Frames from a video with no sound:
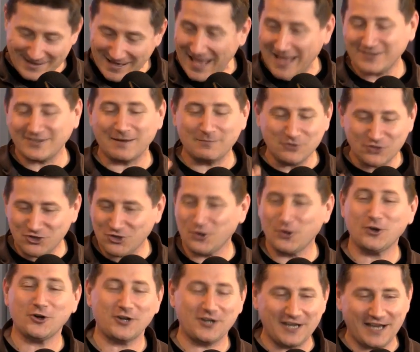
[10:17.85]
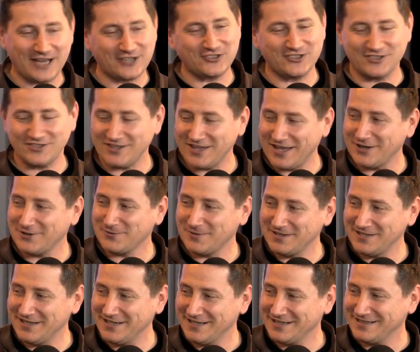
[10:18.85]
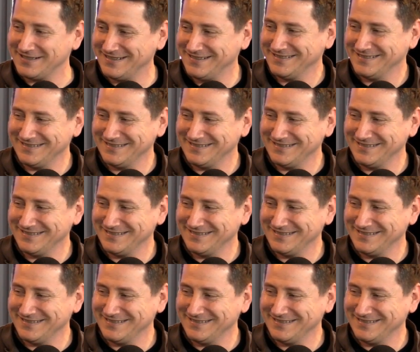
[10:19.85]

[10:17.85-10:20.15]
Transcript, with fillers: yes, I'm sure her connections and that is what did it.